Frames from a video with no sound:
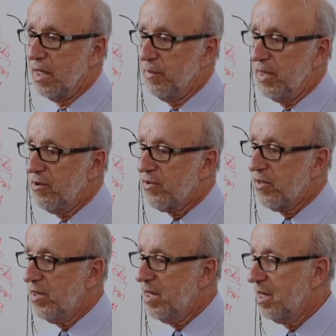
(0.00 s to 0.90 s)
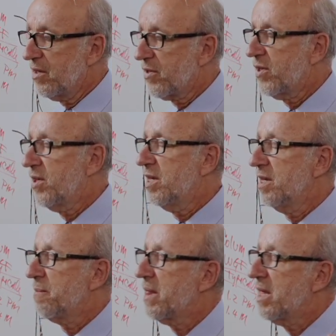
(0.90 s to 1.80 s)
But here's the thing is,
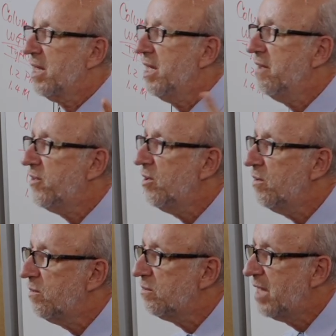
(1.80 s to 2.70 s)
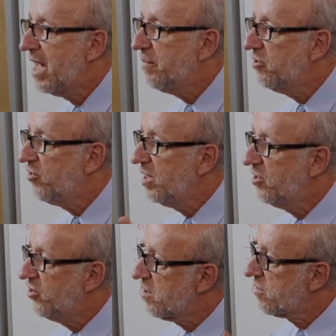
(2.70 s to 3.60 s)
if you damage the
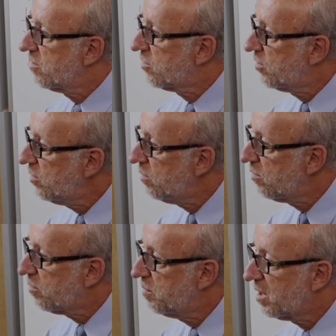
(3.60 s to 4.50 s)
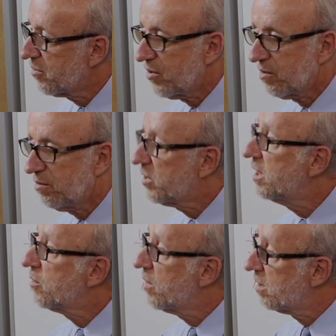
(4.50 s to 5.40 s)
adjacent tooth because you're
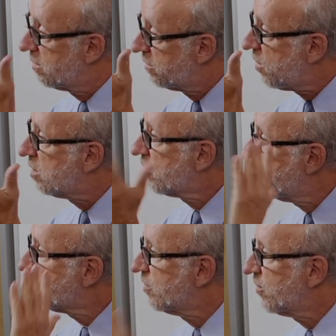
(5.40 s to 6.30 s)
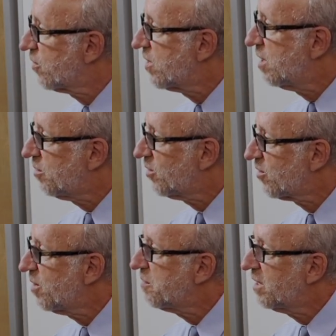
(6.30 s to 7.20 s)
looking the wrong direction, for example, or
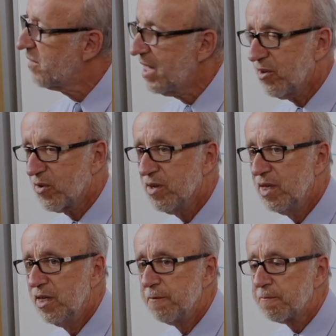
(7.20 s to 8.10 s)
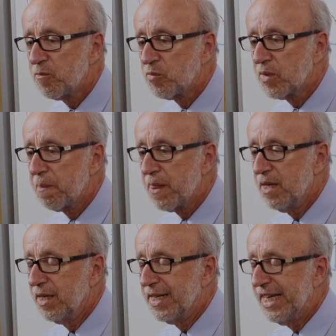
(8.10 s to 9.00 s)
something on that order,
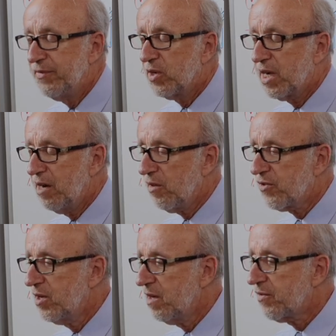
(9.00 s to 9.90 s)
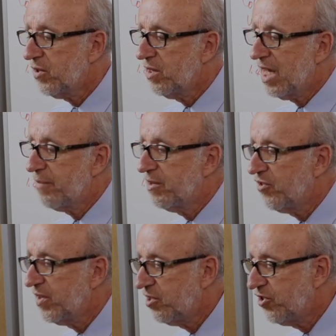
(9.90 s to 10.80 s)
if you're careless enough so you damage
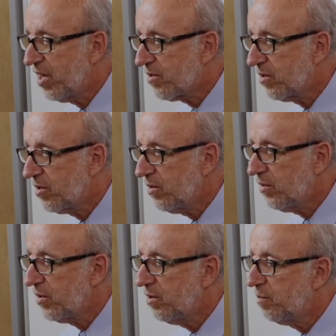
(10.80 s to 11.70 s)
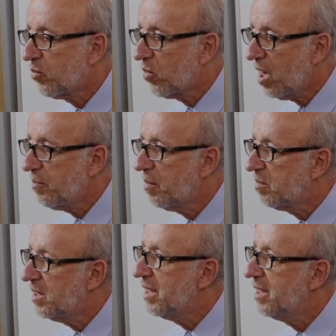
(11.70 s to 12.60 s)
the adjacent tooth, you
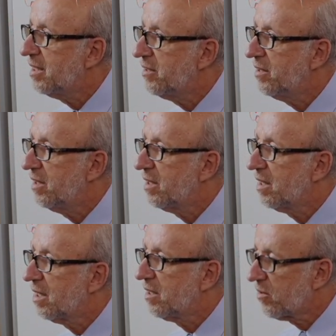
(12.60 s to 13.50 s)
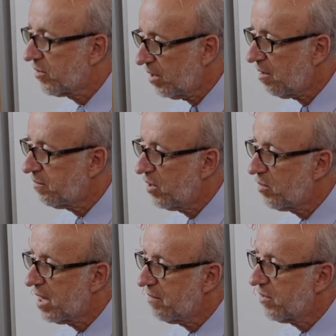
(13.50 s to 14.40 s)
probably yourself
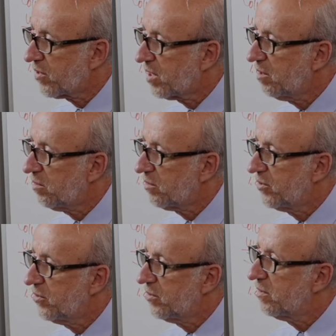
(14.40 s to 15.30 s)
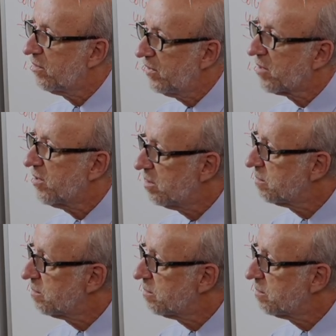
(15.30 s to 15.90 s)
don't have the skill to fix it.